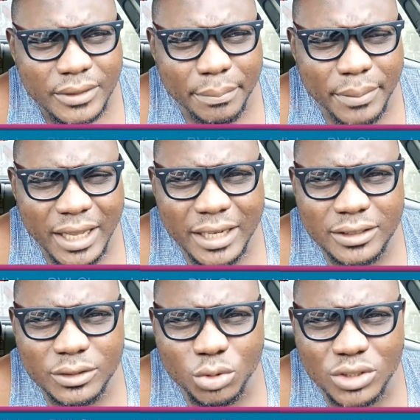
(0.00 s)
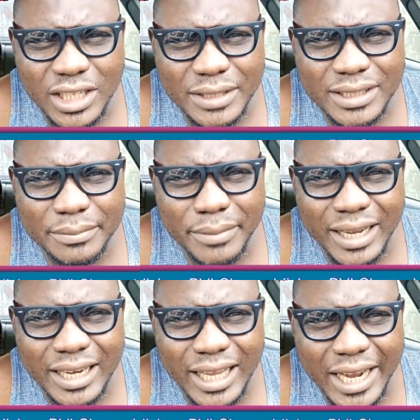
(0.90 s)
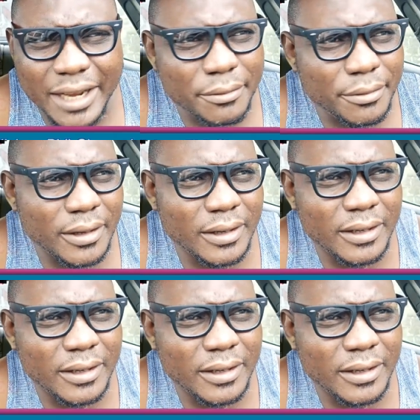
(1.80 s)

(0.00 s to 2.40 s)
The plan to take my life